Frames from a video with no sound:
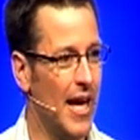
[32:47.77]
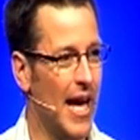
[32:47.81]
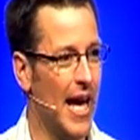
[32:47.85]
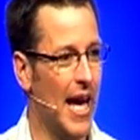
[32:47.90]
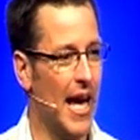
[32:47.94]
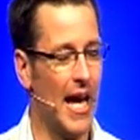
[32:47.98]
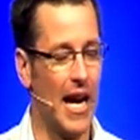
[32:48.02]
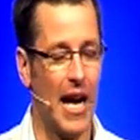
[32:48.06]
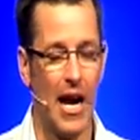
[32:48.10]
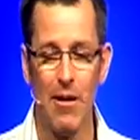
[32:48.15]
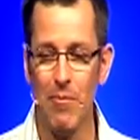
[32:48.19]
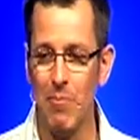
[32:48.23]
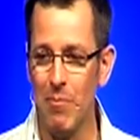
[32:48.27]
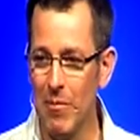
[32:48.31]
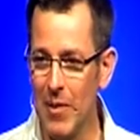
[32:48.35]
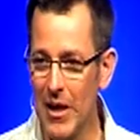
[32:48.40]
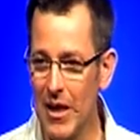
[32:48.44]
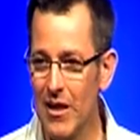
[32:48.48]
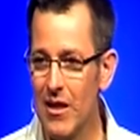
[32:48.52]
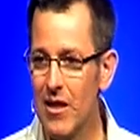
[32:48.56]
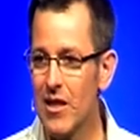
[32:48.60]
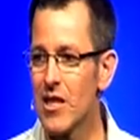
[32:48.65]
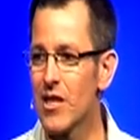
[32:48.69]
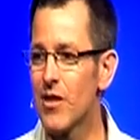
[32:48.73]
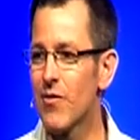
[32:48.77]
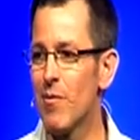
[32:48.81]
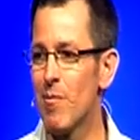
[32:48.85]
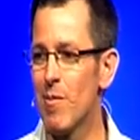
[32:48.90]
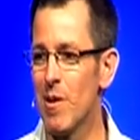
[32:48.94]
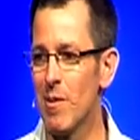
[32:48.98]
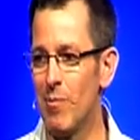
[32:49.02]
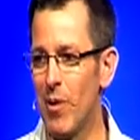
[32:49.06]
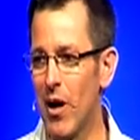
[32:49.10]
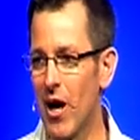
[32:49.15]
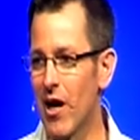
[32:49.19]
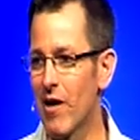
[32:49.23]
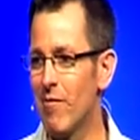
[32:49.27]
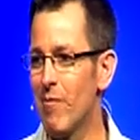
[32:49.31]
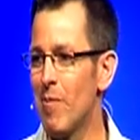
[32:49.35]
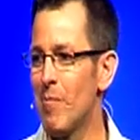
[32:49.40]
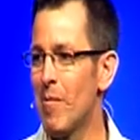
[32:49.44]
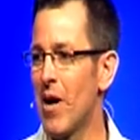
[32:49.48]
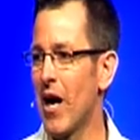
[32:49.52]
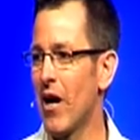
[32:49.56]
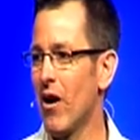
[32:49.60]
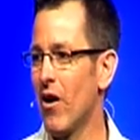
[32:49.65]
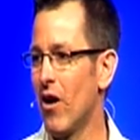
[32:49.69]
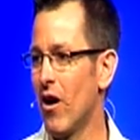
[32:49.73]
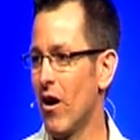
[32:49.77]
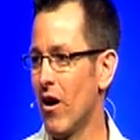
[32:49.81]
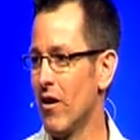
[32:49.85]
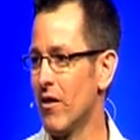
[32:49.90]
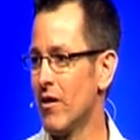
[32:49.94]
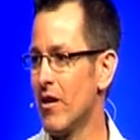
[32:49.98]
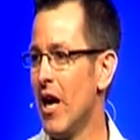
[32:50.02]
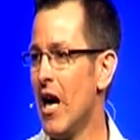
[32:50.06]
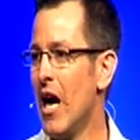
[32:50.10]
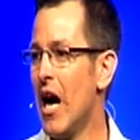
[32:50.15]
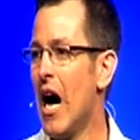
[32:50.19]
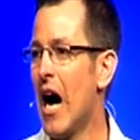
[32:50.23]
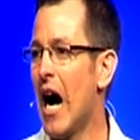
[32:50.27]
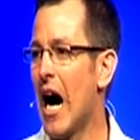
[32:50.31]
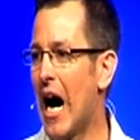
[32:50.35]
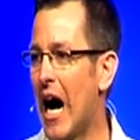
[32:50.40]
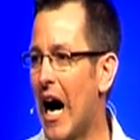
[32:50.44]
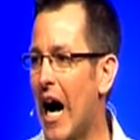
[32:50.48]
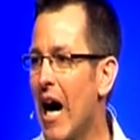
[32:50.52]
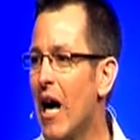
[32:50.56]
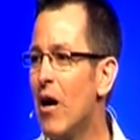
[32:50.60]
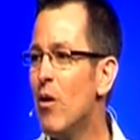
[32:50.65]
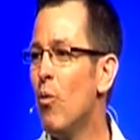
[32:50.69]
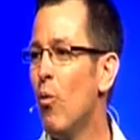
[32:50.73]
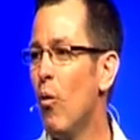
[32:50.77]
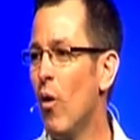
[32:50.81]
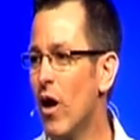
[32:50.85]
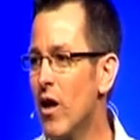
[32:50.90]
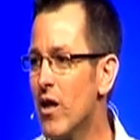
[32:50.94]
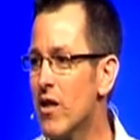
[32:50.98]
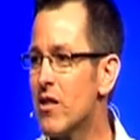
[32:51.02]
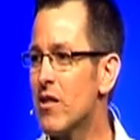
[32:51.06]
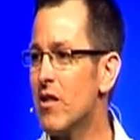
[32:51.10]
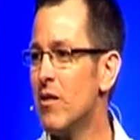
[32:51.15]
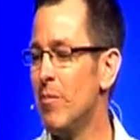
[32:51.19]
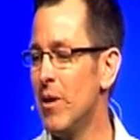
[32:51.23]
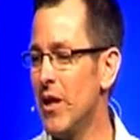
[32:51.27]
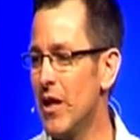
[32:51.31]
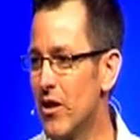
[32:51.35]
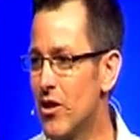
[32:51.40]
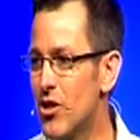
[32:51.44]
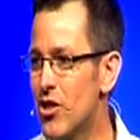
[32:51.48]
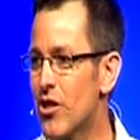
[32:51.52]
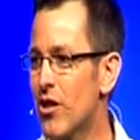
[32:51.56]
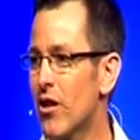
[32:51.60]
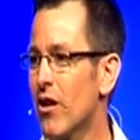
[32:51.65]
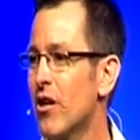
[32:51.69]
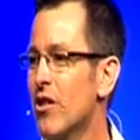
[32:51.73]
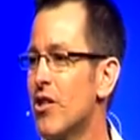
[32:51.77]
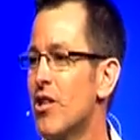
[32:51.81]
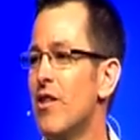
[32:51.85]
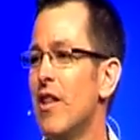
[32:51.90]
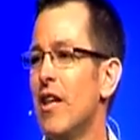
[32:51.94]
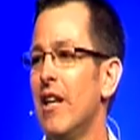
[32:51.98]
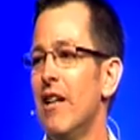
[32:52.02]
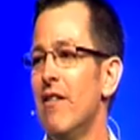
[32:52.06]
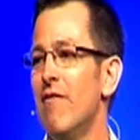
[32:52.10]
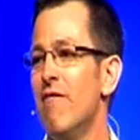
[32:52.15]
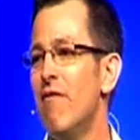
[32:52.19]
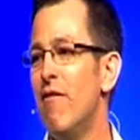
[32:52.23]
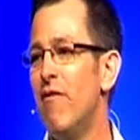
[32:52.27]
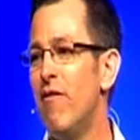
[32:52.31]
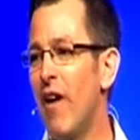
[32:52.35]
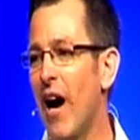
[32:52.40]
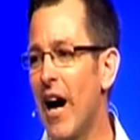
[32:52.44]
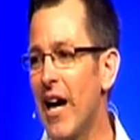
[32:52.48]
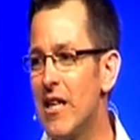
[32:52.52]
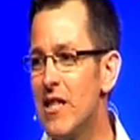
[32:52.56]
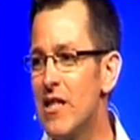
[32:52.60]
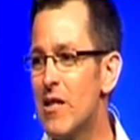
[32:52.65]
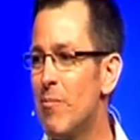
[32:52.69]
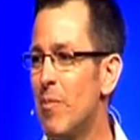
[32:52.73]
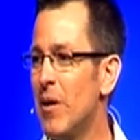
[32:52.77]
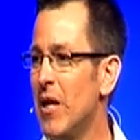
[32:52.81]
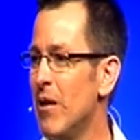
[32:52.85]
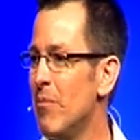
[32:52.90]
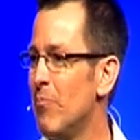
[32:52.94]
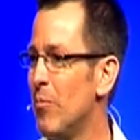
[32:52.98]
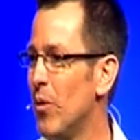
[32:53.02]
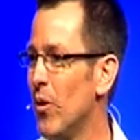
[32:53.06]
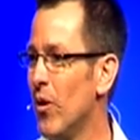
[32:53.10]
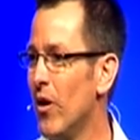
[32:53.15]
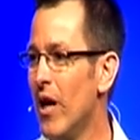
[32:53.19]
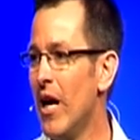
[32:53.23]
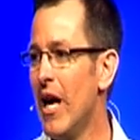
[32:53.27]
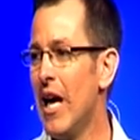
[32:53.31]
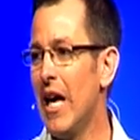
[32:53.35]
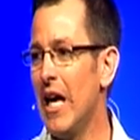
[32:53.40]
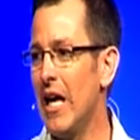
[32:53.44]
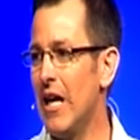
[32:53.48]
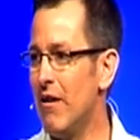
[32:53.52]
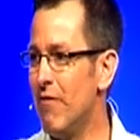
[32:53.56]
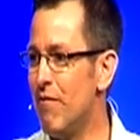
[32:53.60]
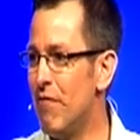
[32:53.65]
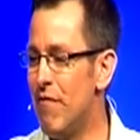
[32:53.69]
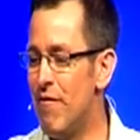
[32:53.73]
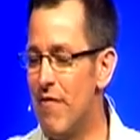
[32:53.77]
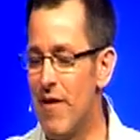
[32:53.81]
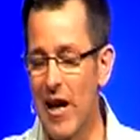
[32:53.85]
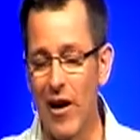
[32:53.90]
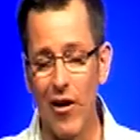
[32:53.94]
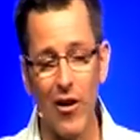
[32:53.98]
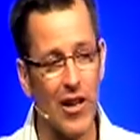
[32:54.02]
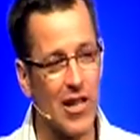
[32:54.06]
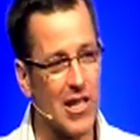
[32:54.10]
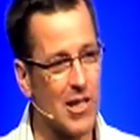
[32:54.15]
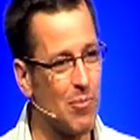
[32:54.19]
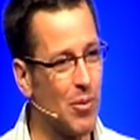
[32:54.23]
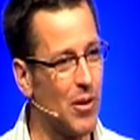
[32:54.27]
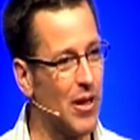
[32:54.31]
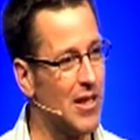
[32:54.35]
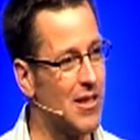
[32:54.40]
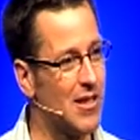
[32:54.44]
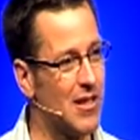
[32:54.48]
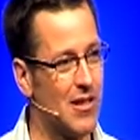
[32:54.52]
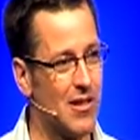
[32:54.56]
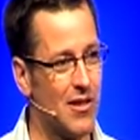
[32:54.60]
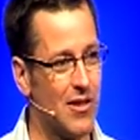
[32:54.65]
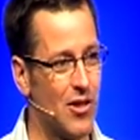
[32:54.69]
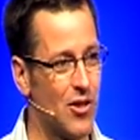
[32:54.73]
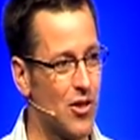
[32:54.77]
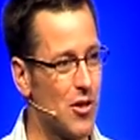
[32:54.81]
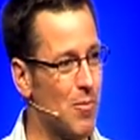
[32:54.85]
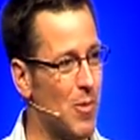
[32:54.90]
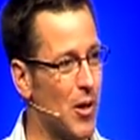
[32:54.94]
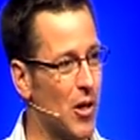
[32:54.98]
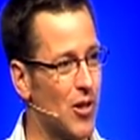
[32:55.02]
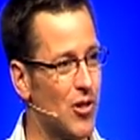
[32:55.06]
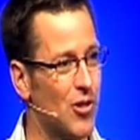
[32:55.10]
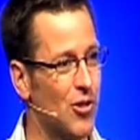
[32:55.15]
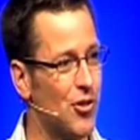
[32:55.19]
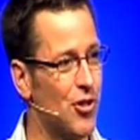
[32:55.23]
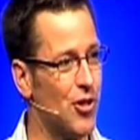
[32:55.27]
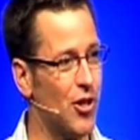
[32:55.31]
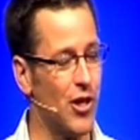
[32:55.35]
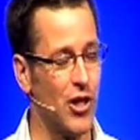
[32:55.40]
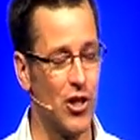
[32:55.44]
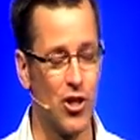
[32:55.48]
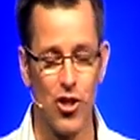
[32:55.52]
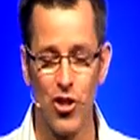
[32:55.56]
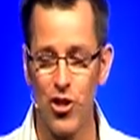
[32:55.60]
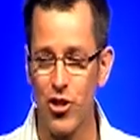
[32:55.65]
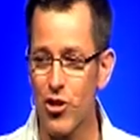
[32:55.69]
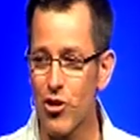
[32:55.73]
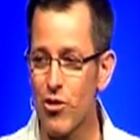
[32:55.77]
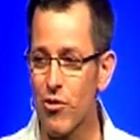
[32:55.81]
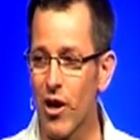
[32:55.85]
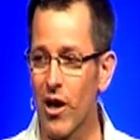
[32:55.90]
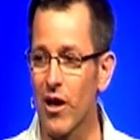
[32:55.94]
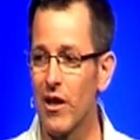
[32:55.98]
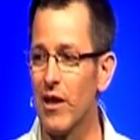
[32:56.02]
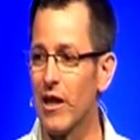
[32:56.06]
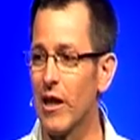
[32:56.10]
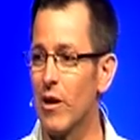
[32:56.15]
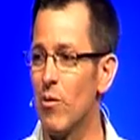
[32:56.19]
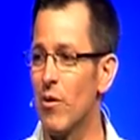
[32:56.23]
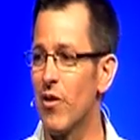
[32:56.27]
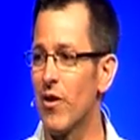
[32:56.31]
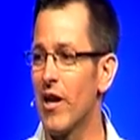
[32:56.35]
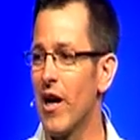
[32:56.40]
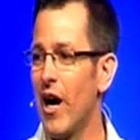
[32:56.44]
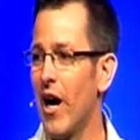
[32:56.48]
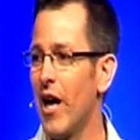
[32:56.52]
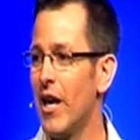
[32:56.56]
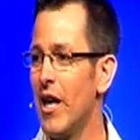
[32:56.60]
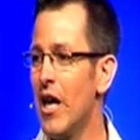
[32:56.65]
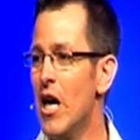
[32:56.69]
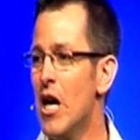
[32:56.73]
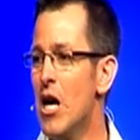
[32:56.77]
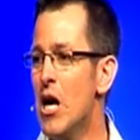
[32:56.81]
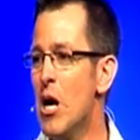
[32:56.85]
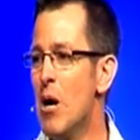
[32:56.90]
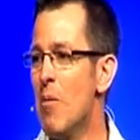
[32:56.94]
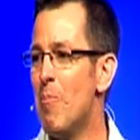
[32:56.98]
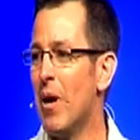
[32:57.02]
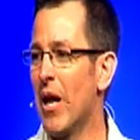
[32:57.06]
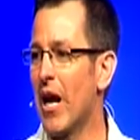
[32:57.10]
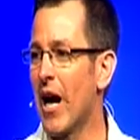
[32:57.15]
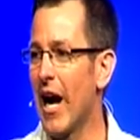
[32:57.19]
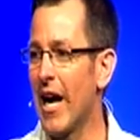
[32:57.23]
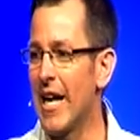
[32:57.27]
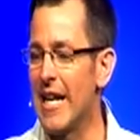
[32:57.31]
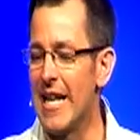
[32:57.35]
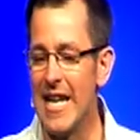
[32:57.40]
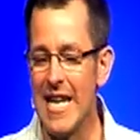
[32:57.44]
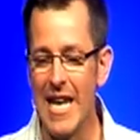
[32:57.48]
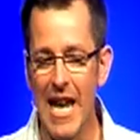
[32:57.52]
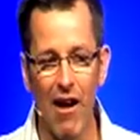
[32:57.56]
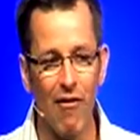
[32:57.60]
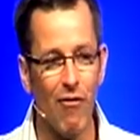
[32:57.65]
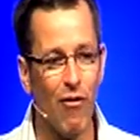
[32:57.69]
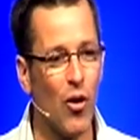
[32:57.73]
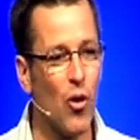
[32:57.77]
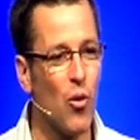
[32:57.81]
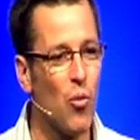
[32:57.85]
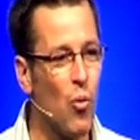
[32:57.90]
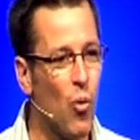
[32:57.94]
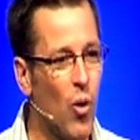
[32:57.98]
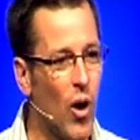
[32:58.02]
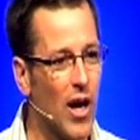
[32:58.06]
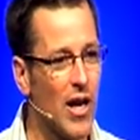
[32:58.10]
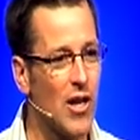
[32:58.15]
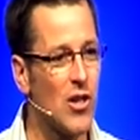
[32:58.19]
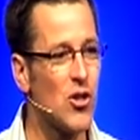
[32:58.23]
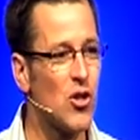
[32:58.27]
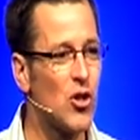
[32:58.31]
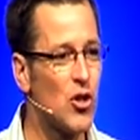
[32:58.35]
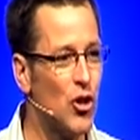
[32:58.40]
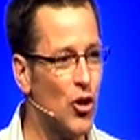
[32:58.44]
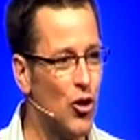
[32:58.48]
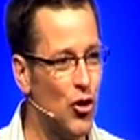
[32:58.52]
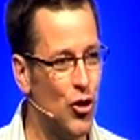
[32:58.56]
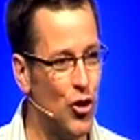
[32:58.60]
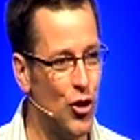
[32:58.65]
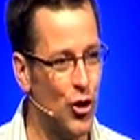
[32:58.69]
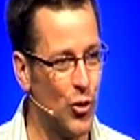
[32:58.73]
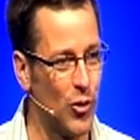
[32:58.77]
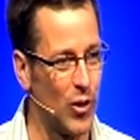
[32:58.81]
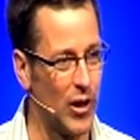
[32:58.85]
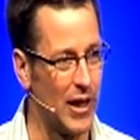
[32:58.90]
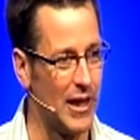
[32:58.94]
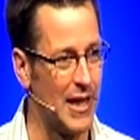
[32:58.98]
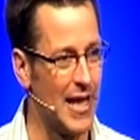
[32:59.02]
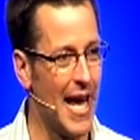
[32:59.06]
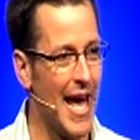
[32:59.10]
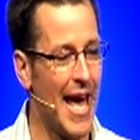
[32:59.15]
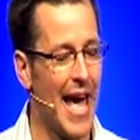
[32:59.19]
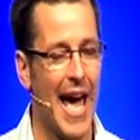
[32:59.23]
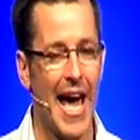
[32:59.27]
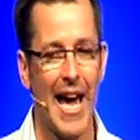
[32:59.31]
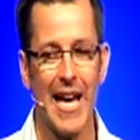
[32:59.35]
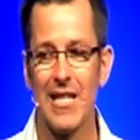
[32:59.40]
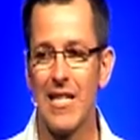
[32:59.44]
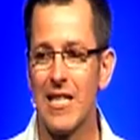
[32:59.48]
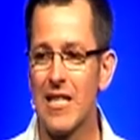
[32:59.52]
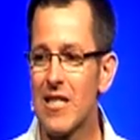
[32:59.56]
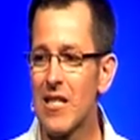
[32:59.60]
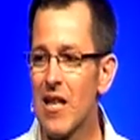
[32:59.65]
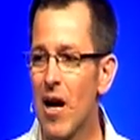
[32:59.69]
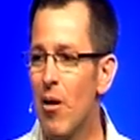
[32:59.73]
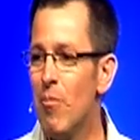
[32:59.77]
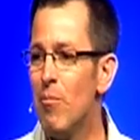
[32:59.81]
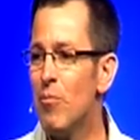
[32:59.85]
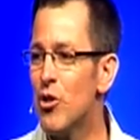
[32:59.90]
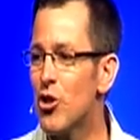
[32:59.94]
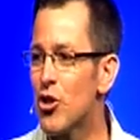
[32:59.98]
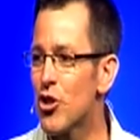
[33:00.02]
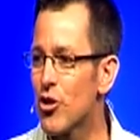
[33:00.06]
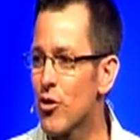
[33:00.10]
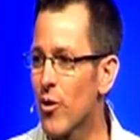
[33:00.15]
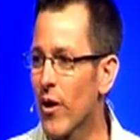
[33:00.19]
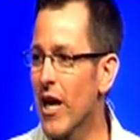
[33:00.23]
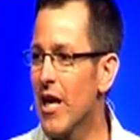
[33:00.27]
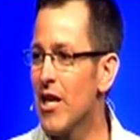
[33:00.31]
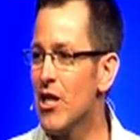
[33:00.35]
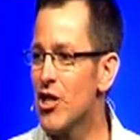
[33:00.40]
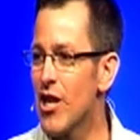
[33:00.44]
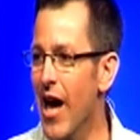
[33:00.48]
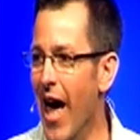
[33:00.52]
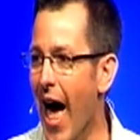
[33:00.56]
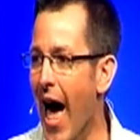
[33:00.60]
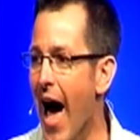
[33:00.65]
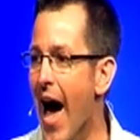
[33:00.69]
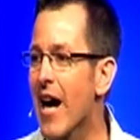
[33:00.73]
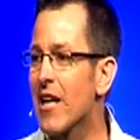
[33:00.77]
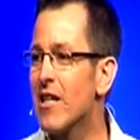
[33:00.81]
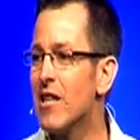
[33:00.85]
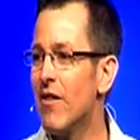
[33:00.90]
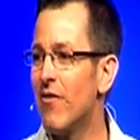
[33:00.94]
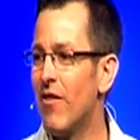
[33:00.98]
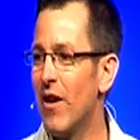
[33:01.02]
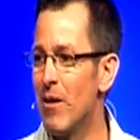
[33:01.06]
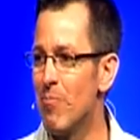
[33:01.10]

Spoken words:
And I mean this from the bottom of my heart. I want us to be a church that invites people at various places in their spiritual journey struggling with God. But I never want us to do it as some strange act of a